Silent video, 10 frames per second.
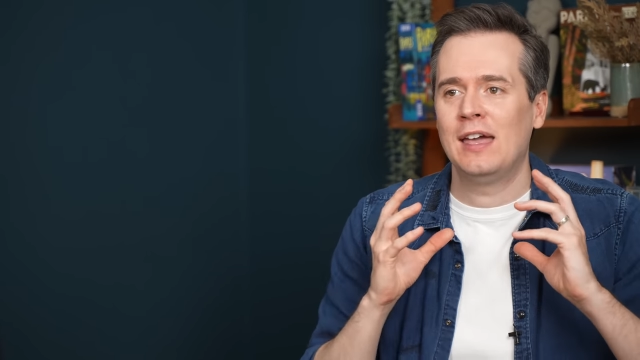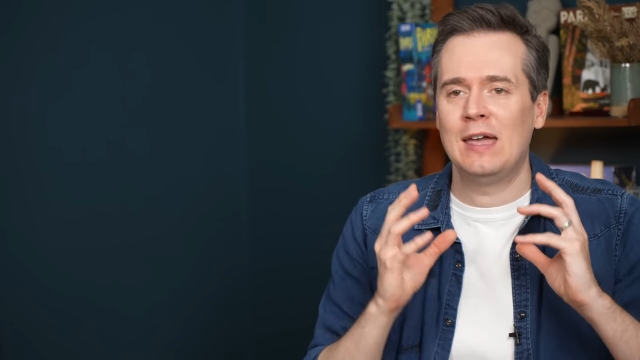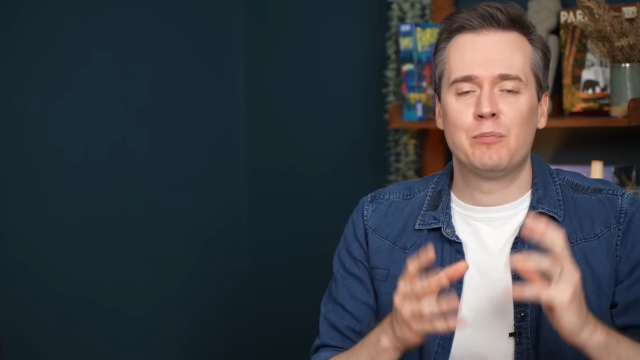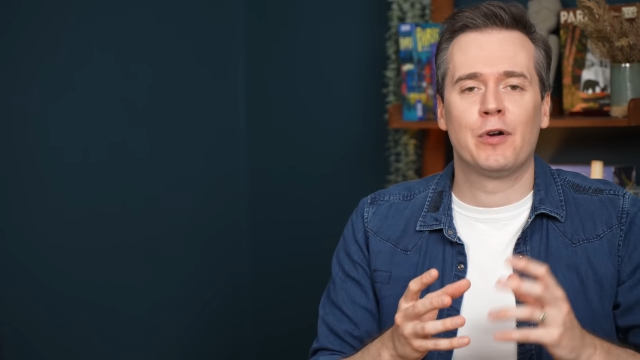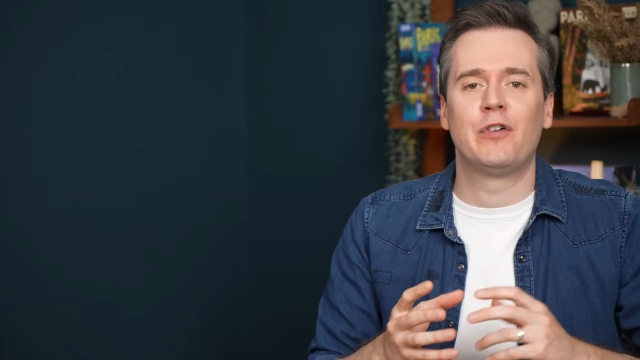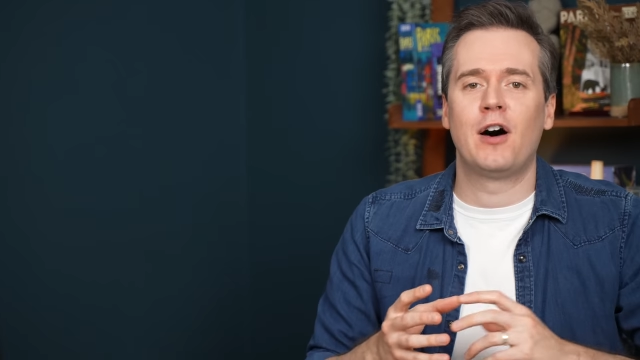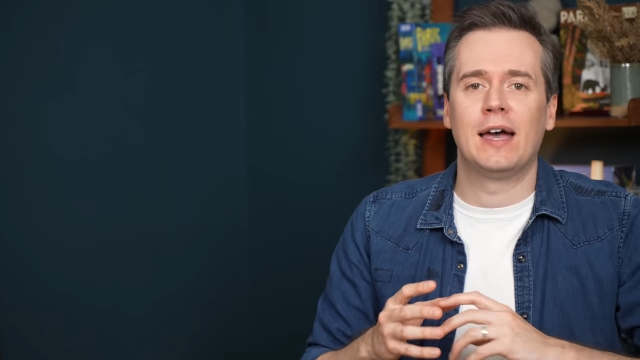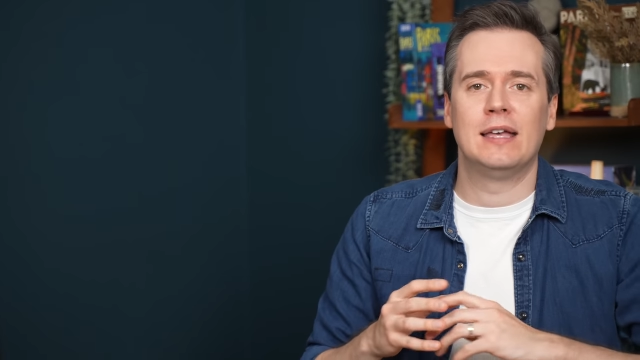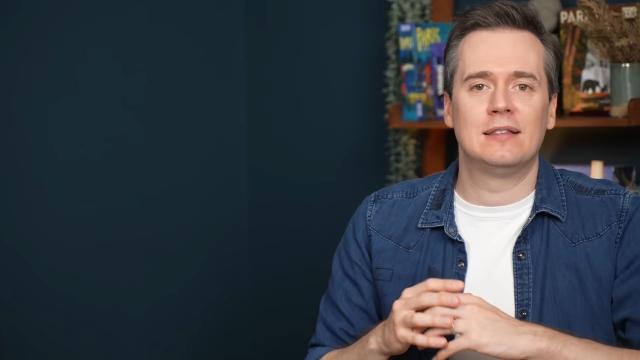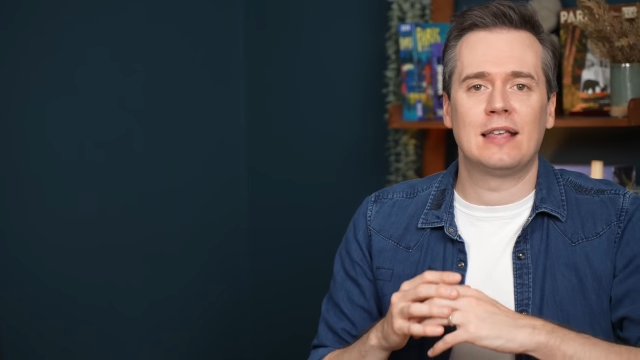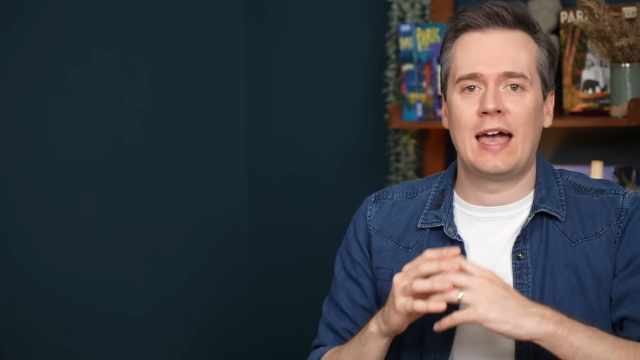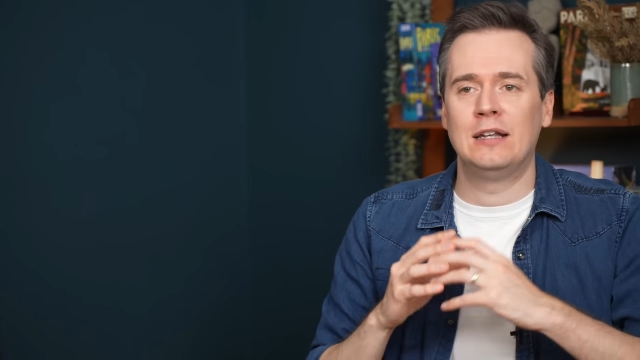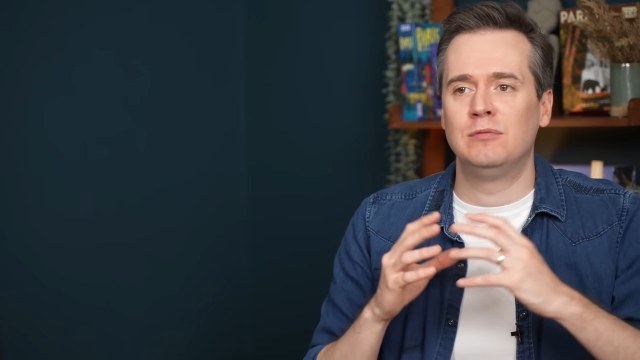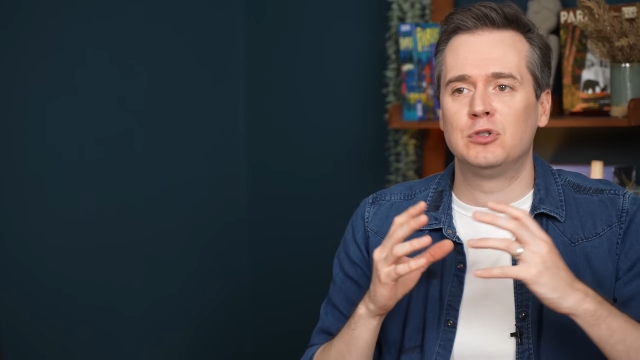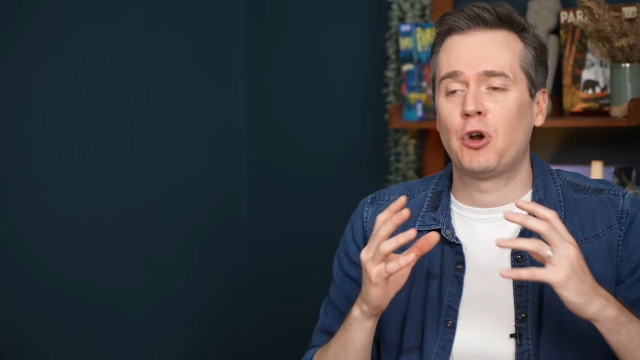improvise
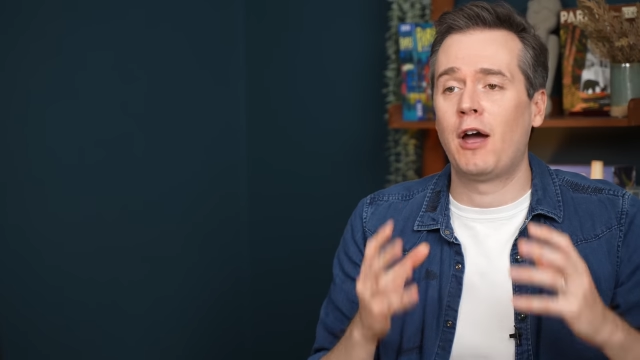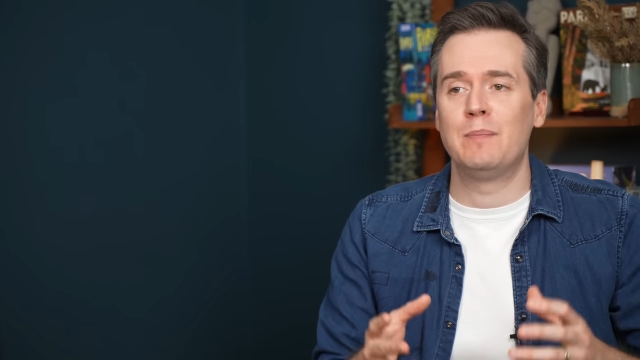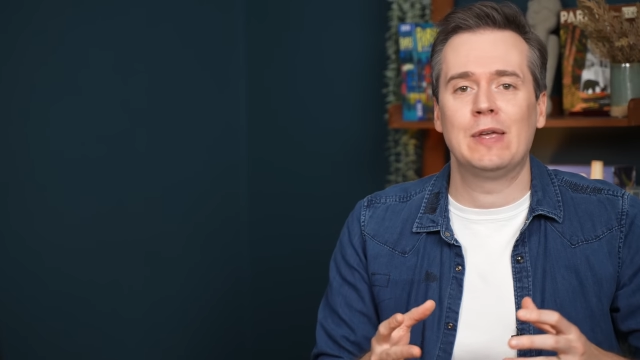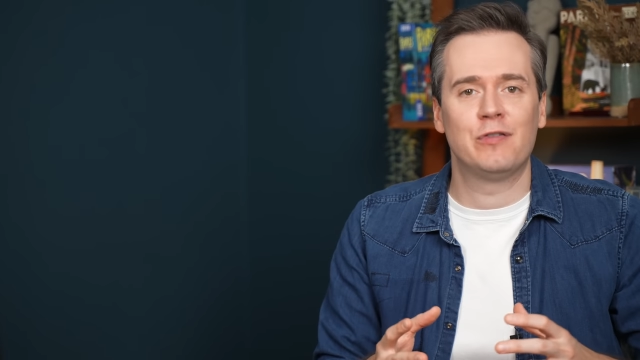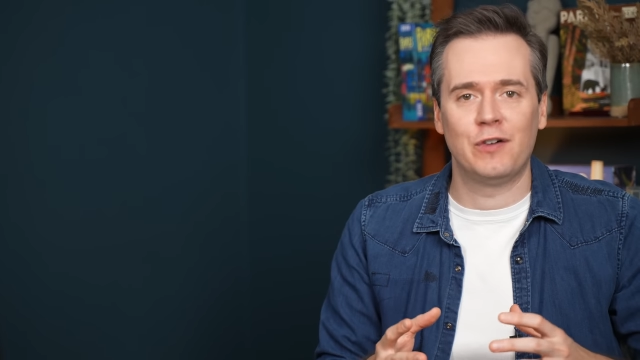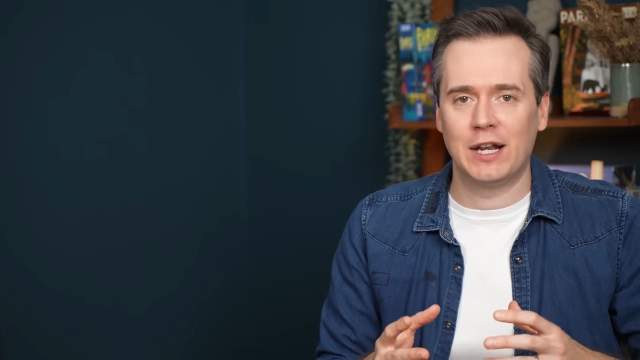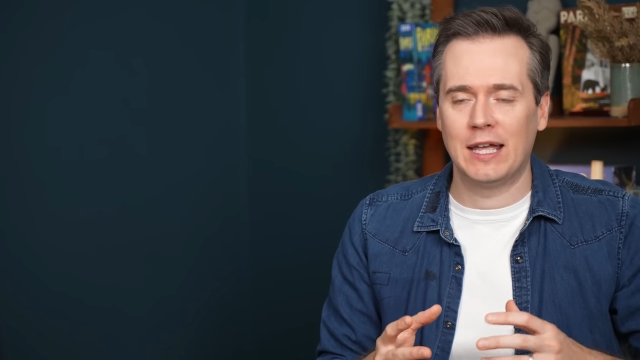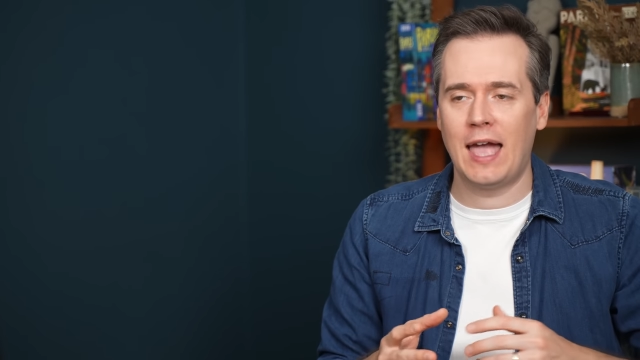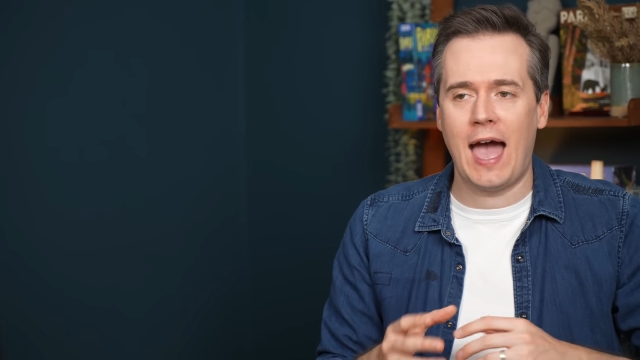and try and be funny.